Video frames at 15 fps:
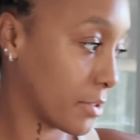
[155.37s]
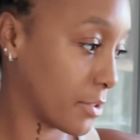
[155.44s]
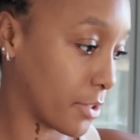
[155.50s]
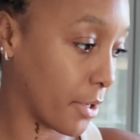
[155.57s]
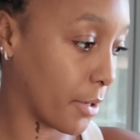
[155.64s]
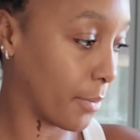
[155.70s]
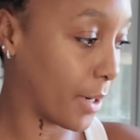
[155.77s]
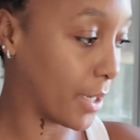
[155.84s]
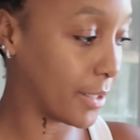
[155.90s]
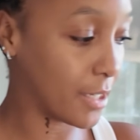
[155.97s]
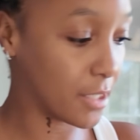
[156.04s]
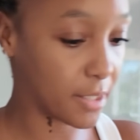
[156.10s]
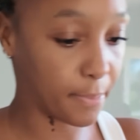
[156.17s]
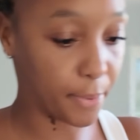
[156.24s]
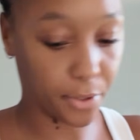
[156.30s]
So I
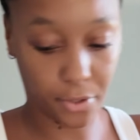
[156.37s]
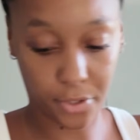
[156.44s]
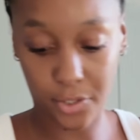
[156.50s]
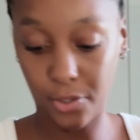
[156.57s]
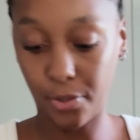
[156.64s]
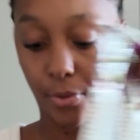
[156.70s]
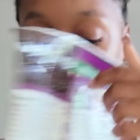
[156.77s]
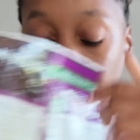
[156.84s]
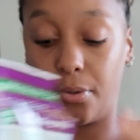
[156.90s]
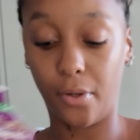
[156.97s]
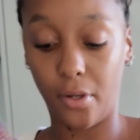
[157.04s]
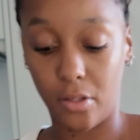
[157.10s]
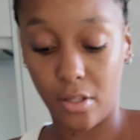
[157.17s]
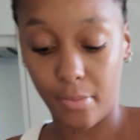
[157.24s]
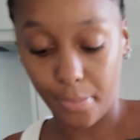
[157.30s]
need to put the soil
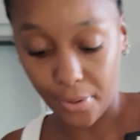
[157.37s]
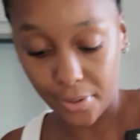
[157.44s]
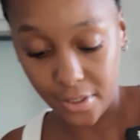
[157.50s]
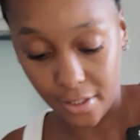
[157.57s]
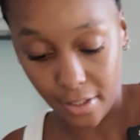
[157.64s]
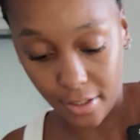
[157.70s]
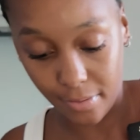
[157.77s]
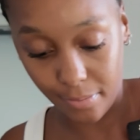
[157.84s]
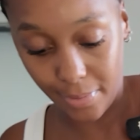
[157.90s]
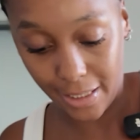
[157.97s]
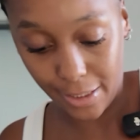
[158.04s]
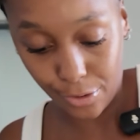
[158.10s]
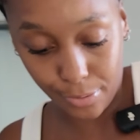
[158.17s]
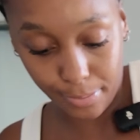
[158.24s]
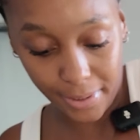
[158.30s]
in the bottom, a
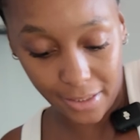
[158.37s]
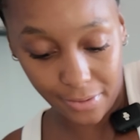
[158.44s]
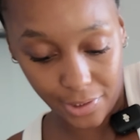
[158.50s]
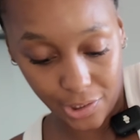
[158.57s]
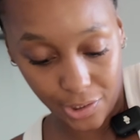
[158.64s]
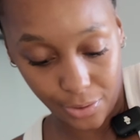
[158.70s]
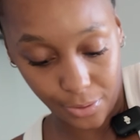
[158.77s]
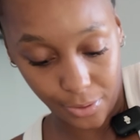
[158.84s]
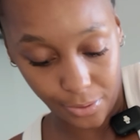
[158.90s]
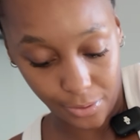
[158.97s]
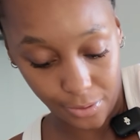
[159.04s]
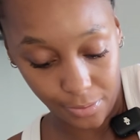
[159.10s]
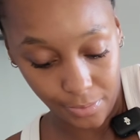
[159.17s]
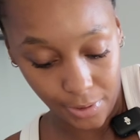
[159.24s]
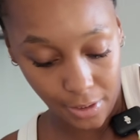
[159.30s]
little bit of
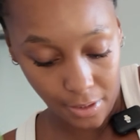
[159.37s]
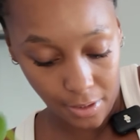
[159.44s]
soil.